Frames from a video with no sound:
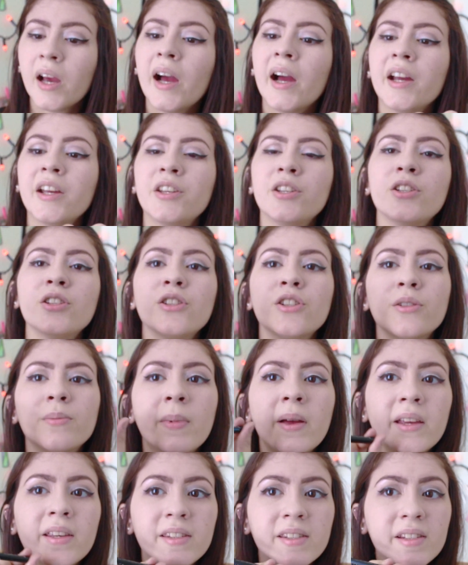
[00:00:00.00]
I use
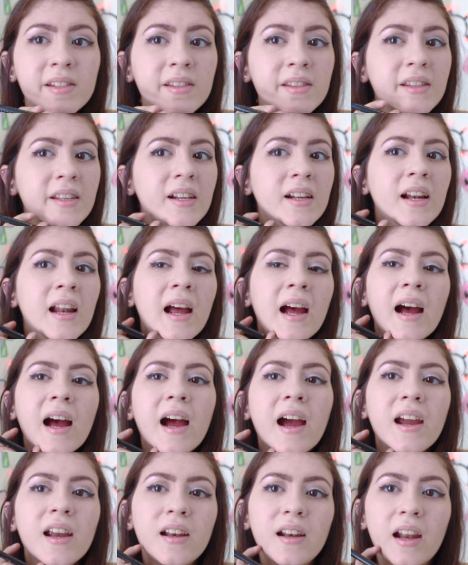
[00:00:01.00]
my Stila
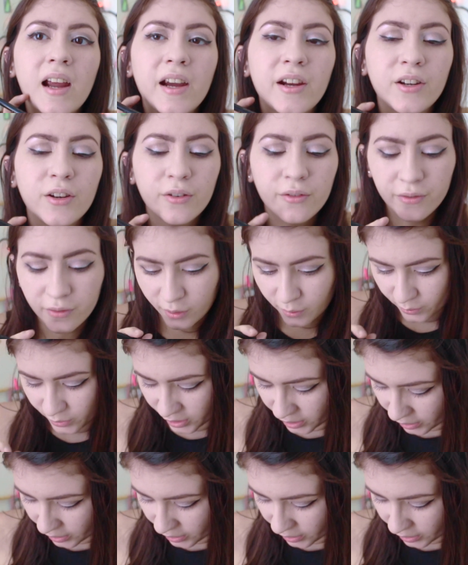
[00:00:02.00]
eyeliner from